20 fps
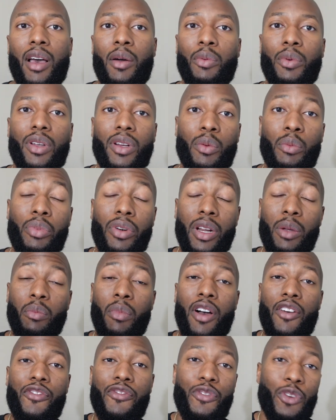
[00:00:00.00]
I'm going to bring
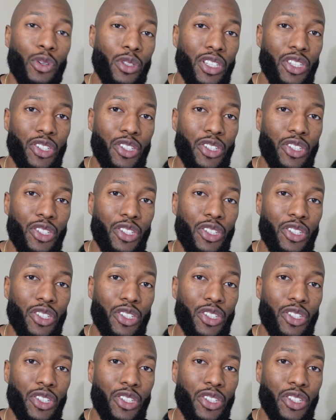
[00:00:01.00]
my fully